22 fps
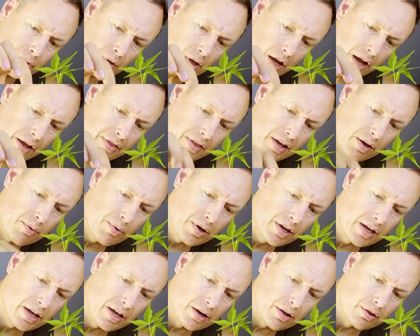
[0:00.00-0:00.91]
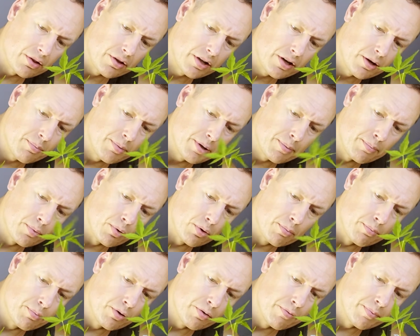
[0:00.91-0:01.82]
I think we can get a little bit more
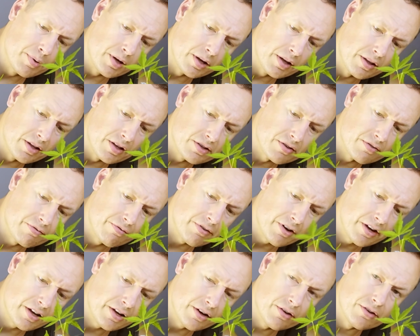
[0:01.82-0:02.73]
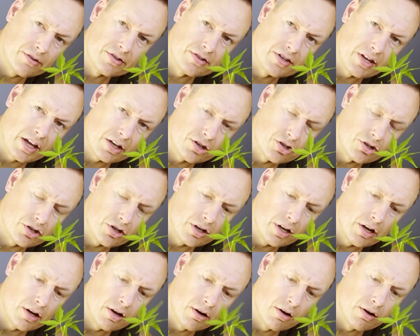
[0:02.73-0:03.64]
movement in this final section
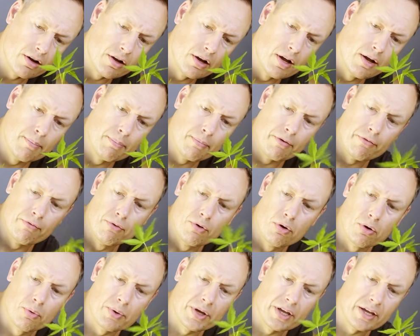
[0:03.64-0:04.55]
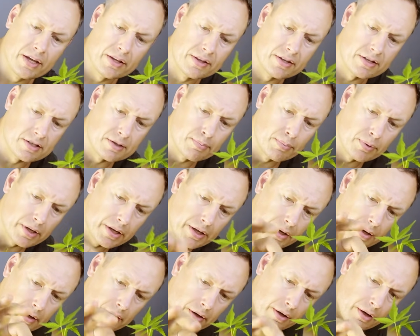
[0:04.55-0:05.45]
here before we hit the split.